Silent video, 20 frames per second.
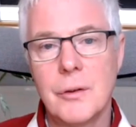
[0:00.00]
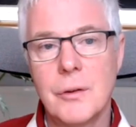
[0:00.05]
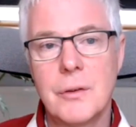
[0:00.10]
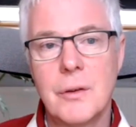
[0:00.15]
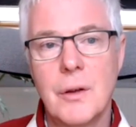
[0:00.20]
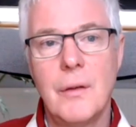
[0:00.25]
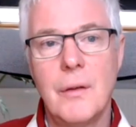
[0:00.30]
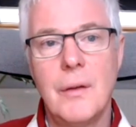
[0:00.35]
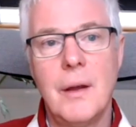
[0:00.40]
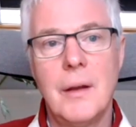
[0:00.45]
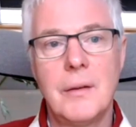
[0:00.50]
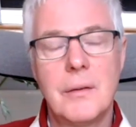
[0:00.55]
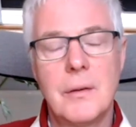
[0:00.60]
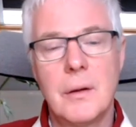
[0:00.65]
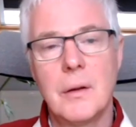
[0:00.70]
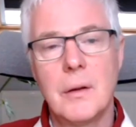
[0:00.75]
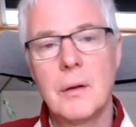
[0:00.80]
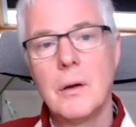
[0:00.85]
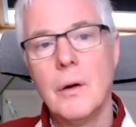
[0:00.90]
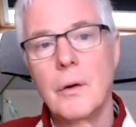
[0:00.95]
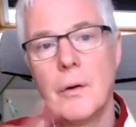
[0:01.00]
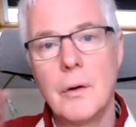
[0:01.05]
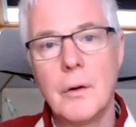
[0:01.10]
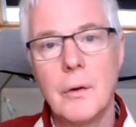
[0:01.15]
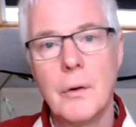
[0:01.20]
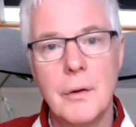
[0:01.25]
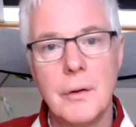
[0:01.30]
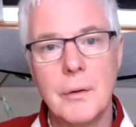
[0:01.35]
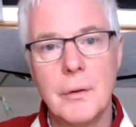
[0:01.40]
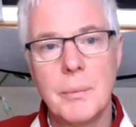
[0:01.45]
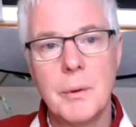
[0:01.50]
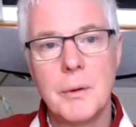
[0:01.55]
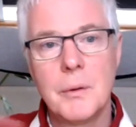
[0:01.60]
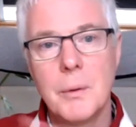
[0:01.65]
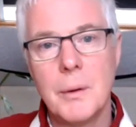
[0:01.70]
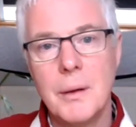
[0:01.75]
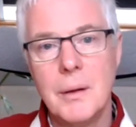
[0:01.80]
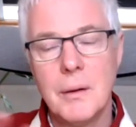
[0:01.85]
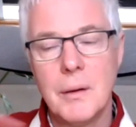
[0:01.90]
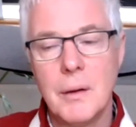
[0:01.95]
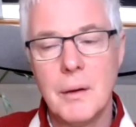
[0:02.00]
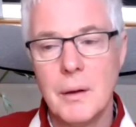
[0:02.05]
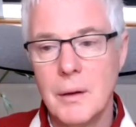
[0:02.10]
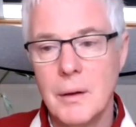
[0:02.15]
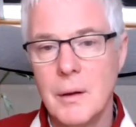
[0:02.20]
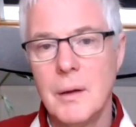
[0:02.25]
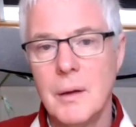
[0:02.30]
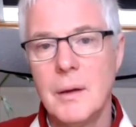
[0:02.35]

So there's a congruence between the